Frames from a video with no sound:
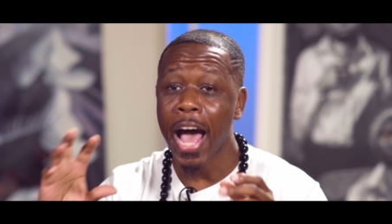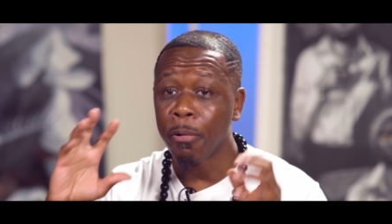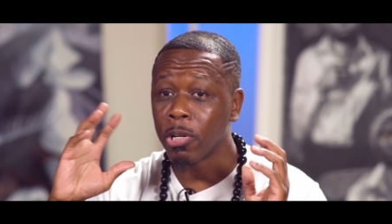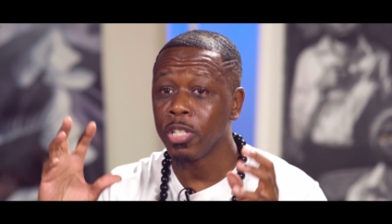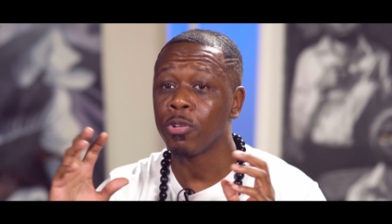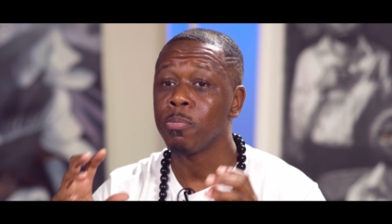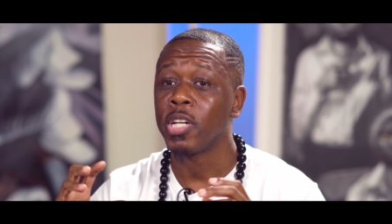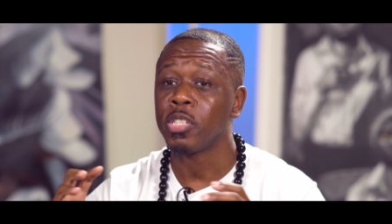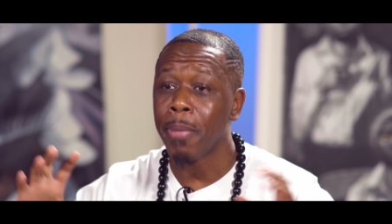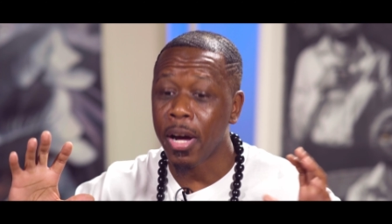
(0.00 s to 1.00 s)
I want to know as
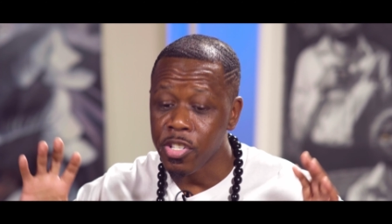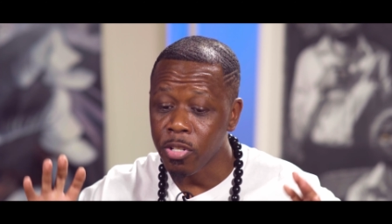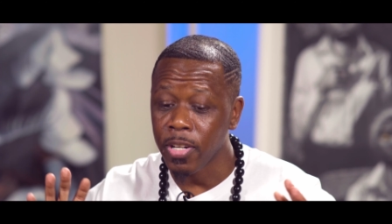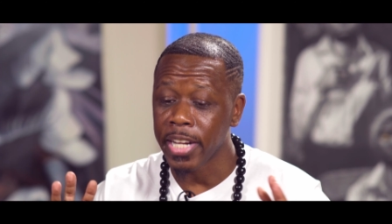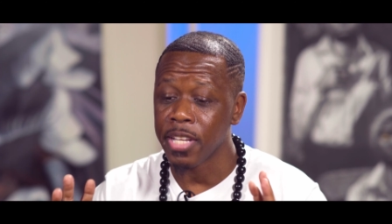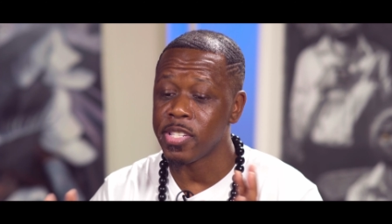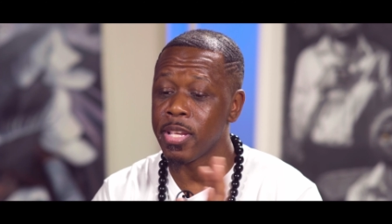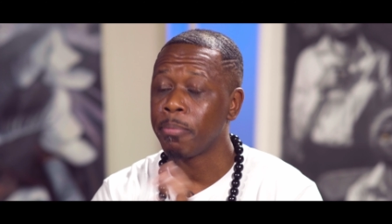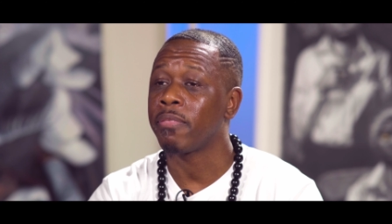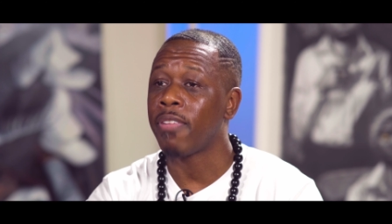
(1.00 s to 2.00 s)
much about it so that I can
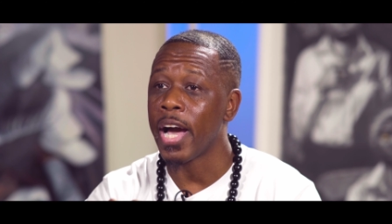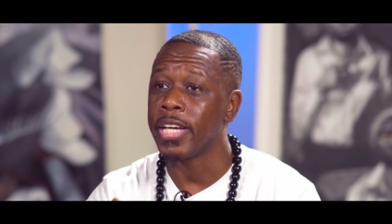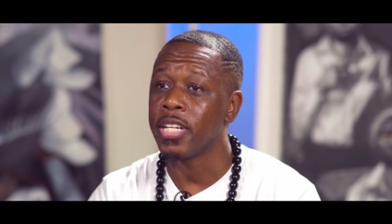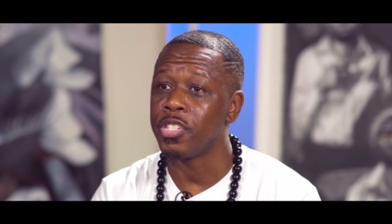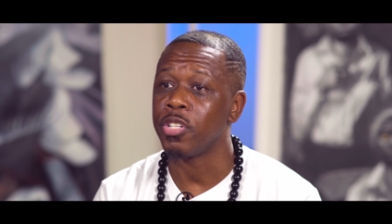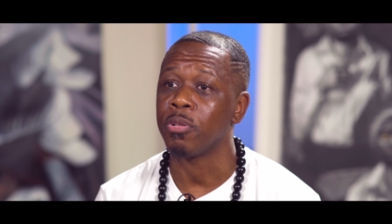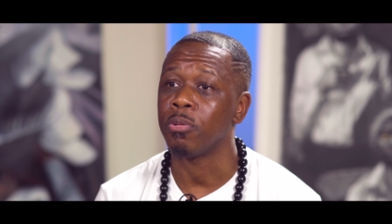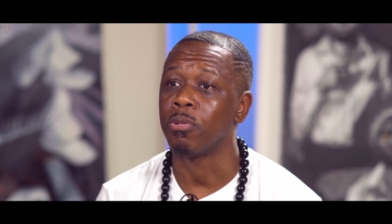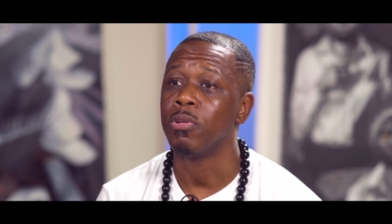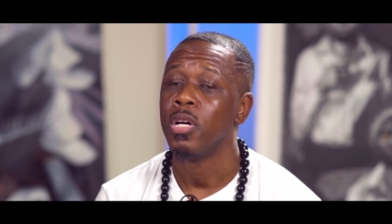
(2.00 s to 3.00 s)
simplify it
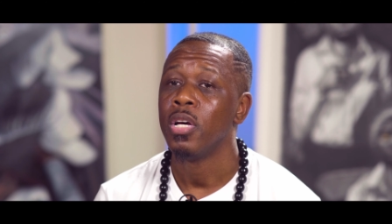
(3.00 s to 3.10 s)
into